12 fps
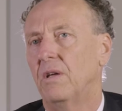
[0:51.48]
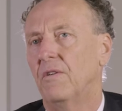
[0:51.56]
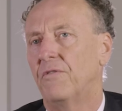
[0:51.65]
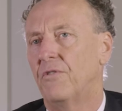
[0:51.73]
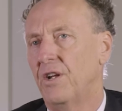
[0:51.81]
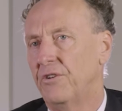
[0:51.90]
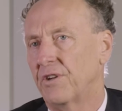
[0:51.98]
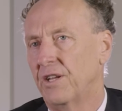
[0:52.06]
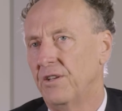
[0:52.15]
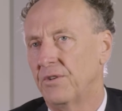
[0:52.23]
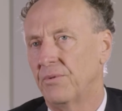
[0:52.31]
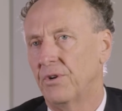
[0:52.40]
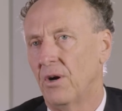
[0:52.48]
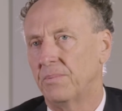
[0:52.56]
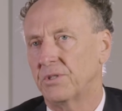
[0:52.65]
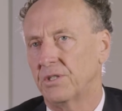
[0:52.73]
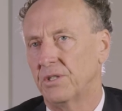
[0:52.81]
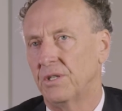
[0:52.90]
for entering into an
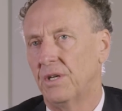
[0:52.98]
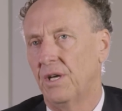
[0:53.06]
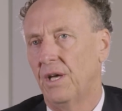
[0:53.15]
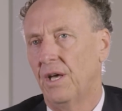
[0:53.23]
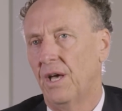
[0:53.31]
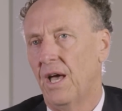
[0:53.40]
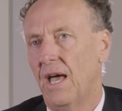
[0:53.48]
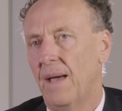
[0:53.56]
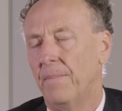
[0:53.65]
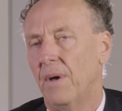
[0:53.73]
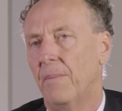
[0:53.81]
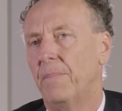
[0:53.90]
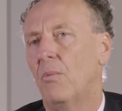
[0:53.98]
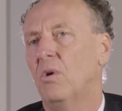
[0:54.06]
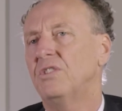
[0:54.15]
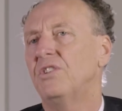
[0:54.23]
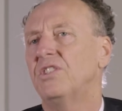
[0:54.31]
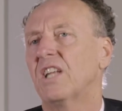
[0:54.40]
option. But
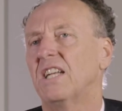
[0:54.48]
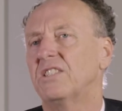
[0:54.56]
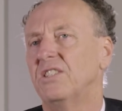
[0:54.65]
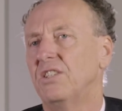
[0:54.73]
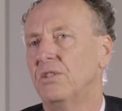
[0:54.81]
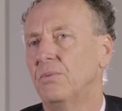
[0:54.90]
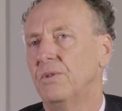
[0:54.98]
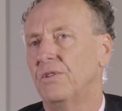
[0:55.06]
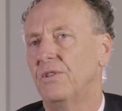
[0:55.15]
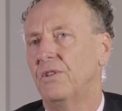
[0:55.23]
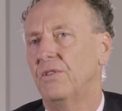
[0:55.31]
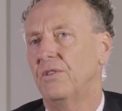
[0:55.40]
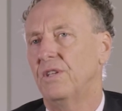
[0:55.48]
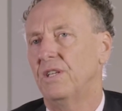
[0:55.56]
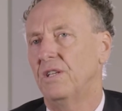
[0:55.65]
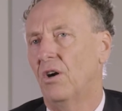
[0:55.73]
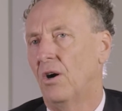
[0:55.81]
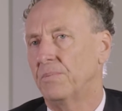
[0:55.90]
once you start to deal with
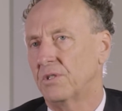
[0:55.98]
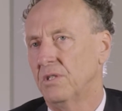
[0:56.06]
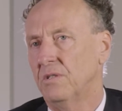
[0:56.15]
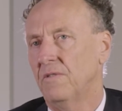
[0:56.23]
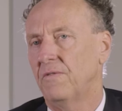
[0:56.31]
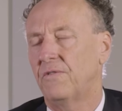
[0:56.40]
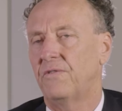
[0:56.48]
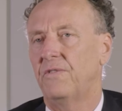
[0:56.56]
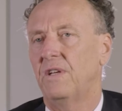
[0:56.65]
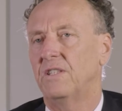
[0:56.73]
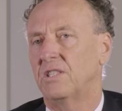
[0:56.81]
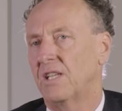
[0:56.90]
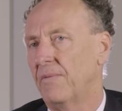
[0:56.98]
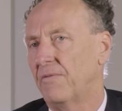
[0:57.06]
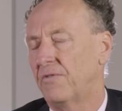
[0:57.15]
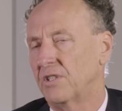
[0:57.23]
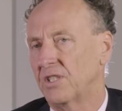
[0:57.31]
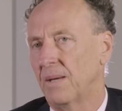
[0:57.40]
the option,
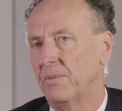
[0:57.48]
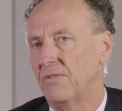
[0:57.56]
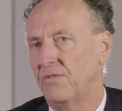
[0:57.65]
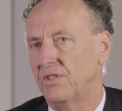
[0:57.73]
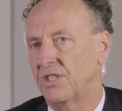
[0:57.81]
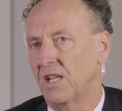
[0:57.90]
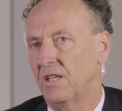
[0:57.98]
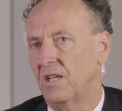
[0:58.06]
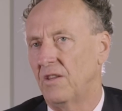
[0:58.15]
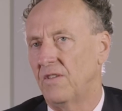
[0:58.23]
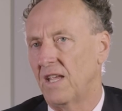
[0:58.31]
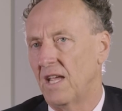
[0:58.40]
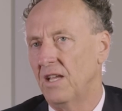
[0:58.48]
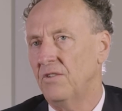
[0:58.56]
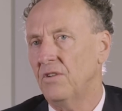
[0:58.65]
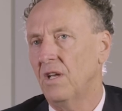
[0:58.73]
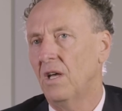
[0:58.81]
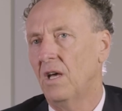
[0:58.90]
for example, if you sell it at the
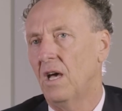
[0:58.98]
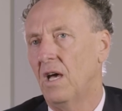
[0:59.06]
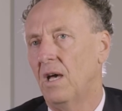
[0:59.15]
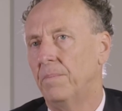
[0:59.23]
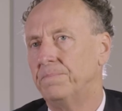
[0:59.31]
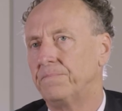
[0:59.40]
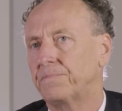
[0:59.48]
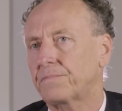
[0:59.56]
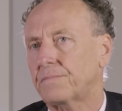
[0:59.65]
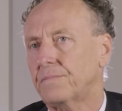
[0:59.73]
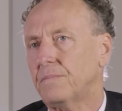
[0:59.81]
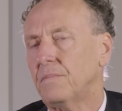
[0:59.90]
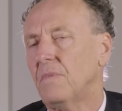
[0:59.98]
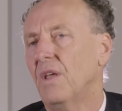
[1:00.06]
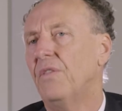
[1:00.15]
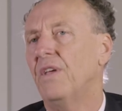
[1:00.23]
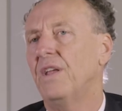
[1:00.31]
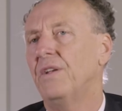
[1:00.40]
end,
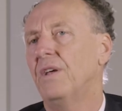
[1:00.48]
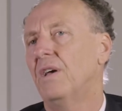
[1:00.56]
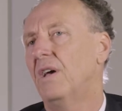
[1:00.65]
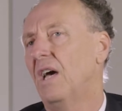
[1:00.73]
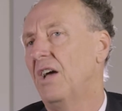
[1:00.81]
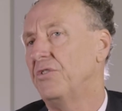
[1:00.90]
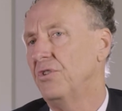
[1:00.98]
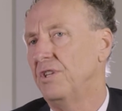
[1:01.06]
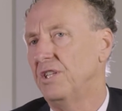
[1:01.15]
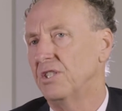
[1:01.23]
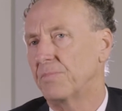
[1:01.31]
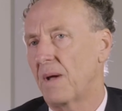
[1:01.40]
then duty is